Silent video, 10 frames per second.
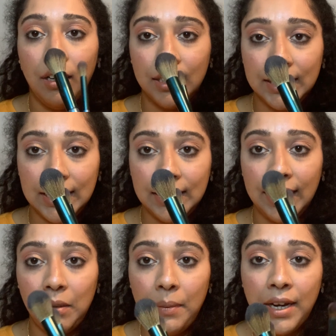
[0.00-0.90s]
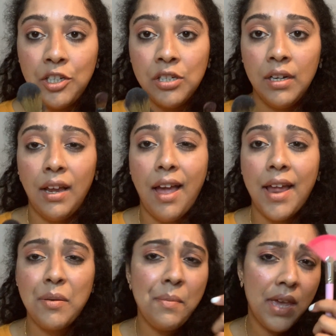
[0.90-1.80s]
a detail brush,
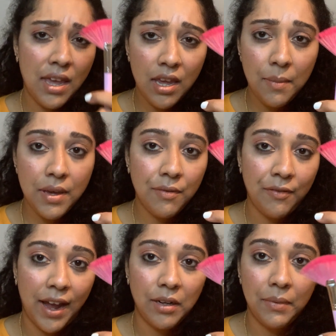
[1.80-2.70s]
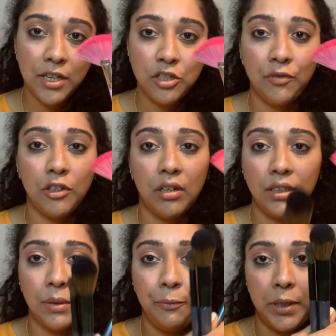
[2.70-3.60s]
and maybe a fan brush if you're not
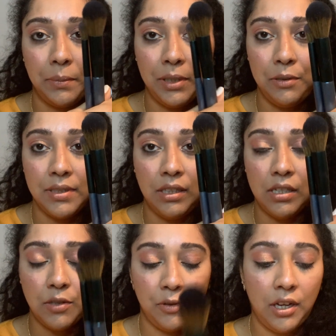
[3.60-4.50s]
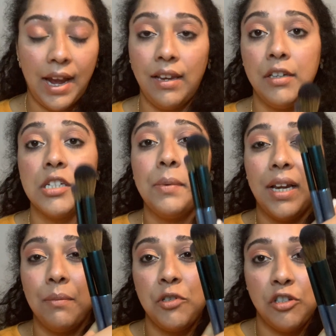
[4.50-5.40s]
comfortable using this for your highlighter, but
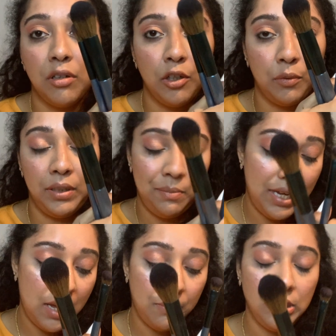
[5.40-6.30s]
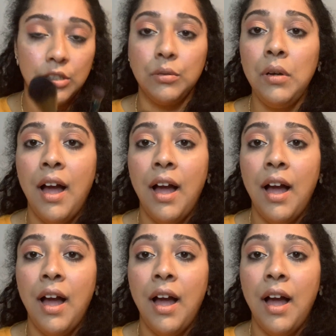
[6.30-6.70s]
I'm sure you will be able to,